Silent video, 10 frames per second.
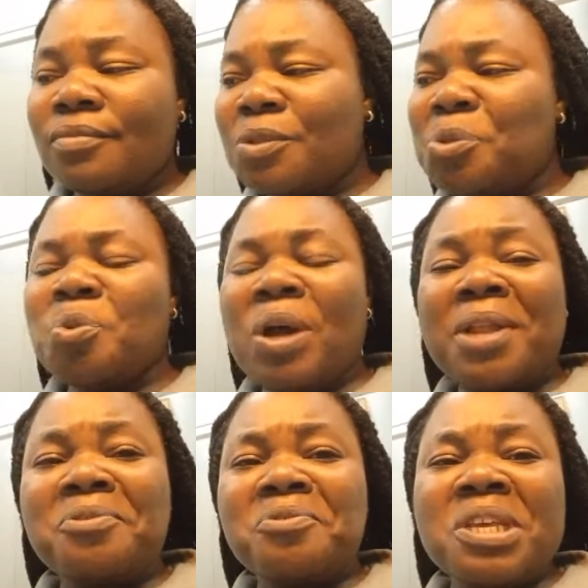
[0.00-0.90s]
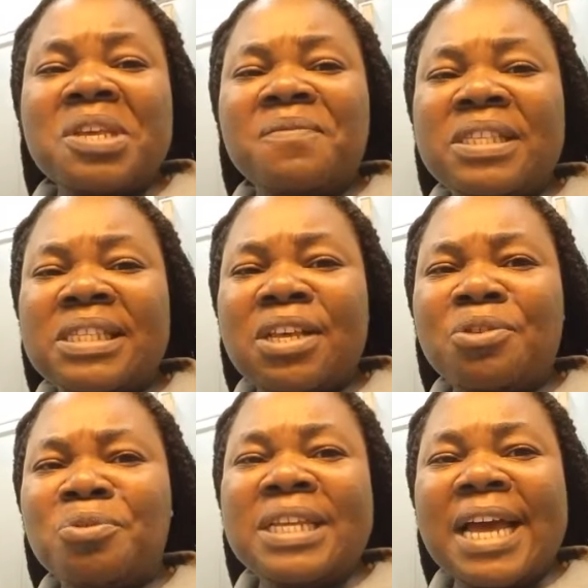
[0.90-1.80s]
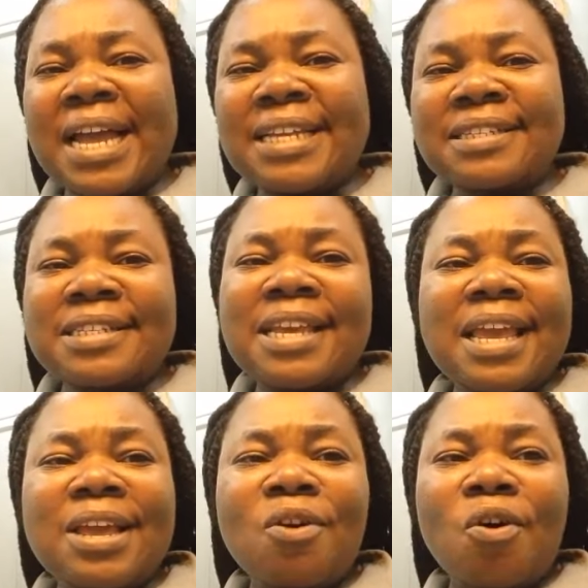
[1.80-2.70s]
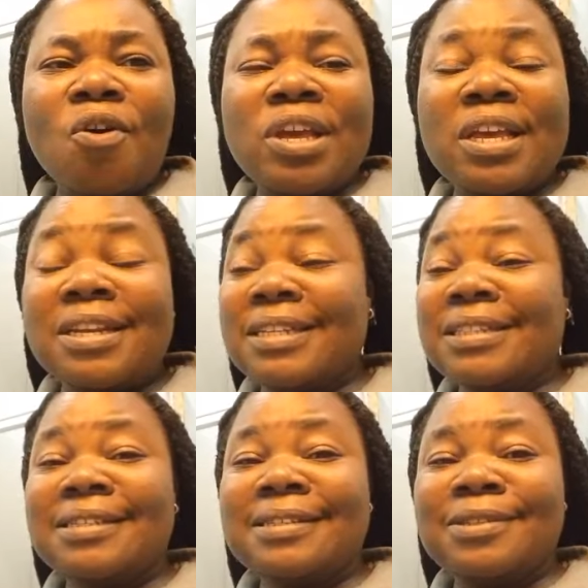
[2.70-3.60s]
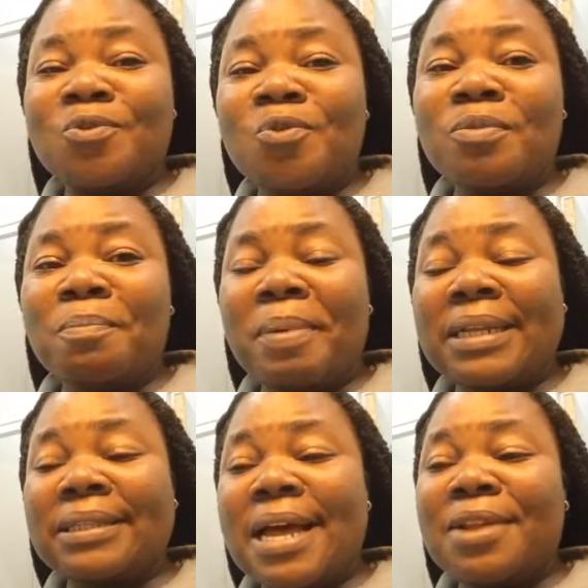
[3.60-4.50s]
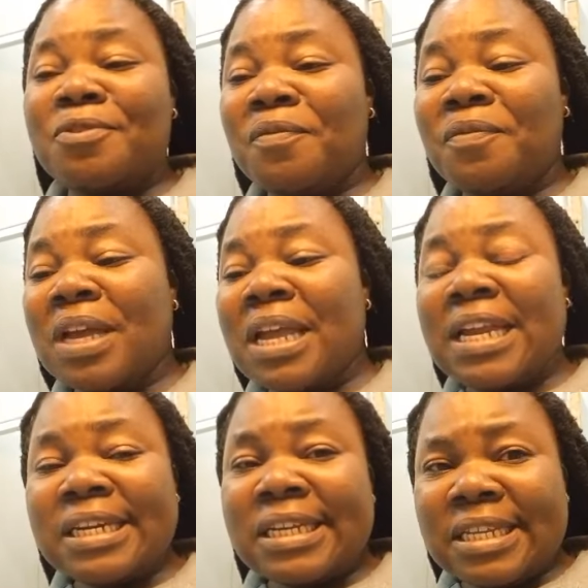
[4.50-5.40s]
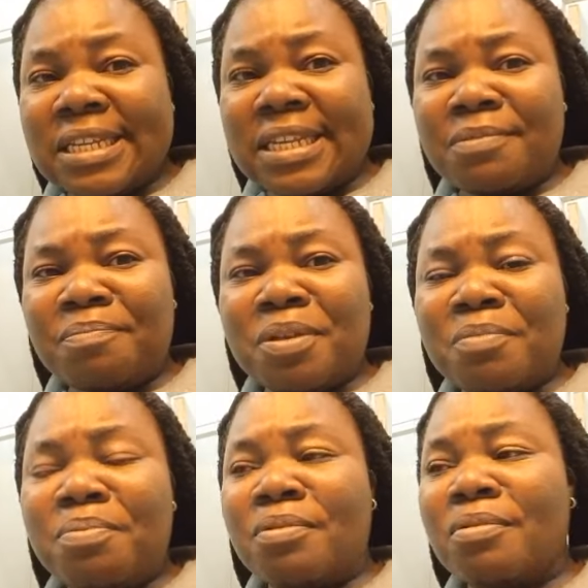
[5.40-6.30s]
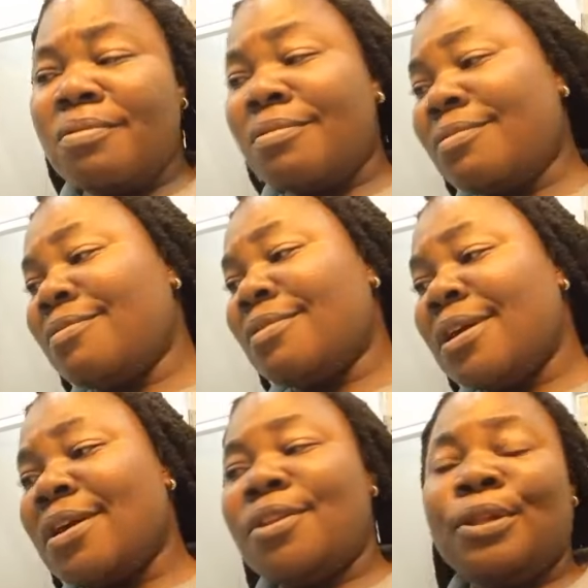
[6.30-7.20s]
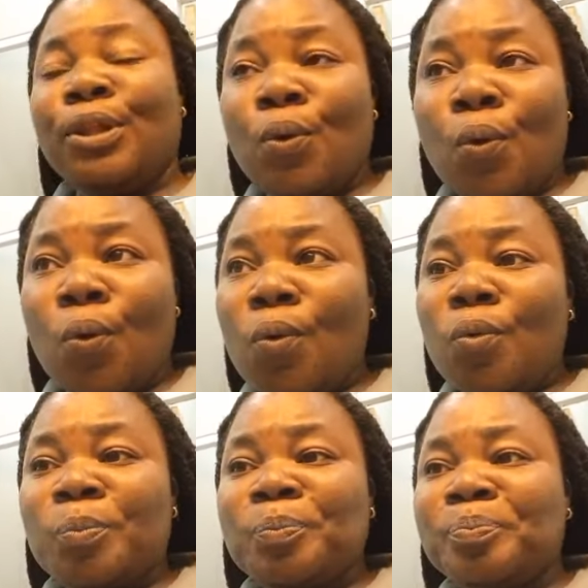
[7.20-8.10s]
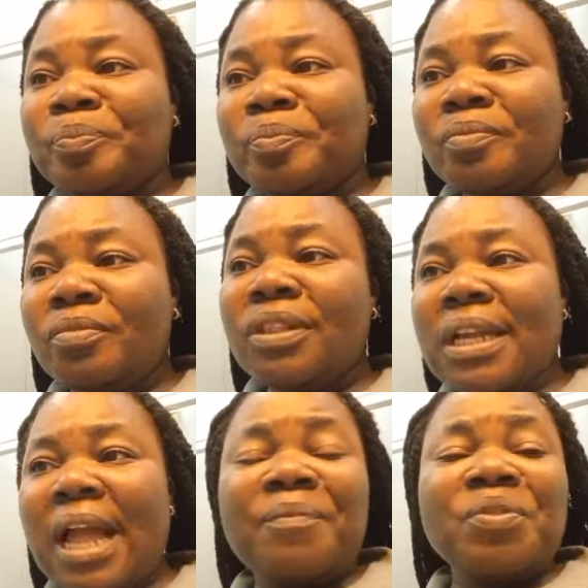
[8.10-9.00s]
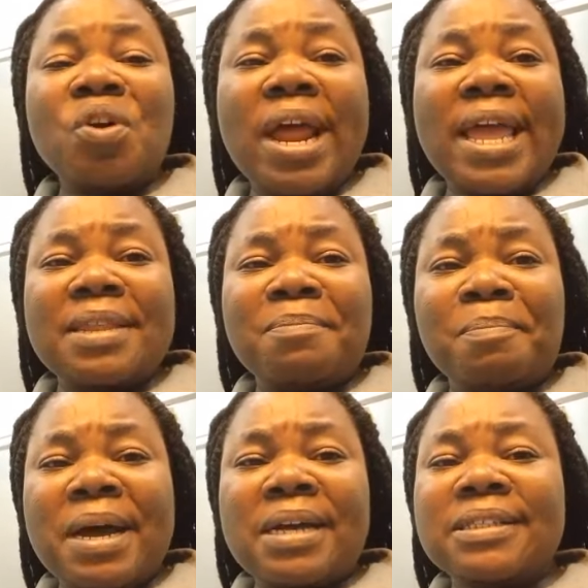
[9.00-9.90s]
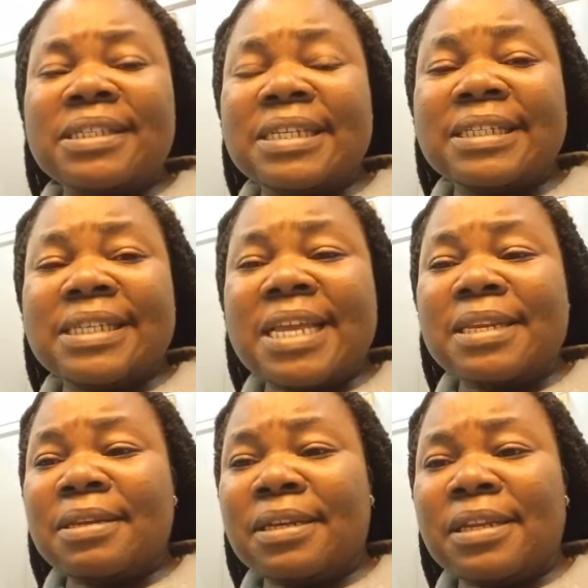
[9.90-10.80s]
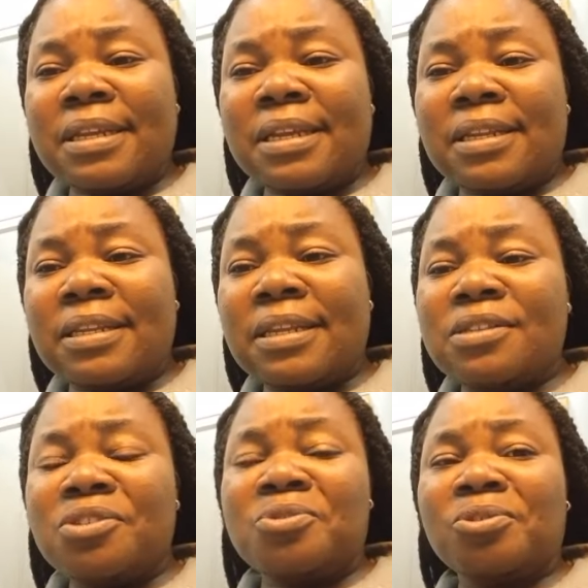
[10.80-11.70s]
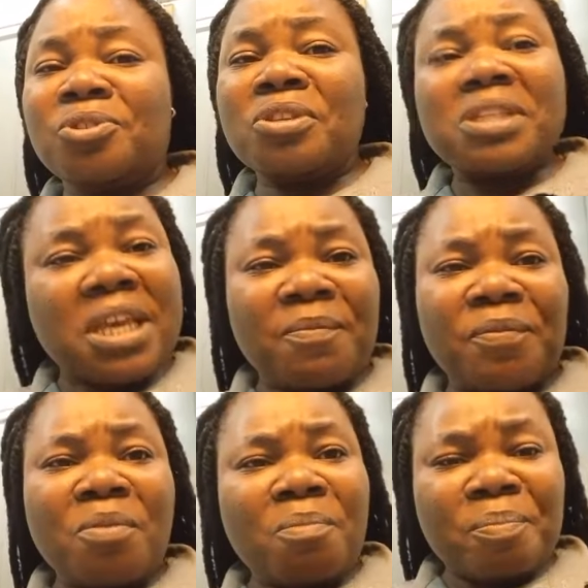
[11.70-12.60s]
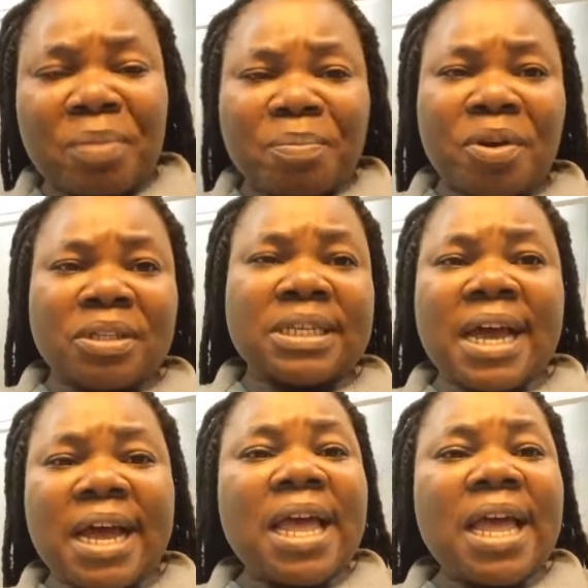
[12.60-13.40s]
so i don't know if it's a good idea or that is his own pattern of leading people though i've not heard the part they said the instruction came from big brother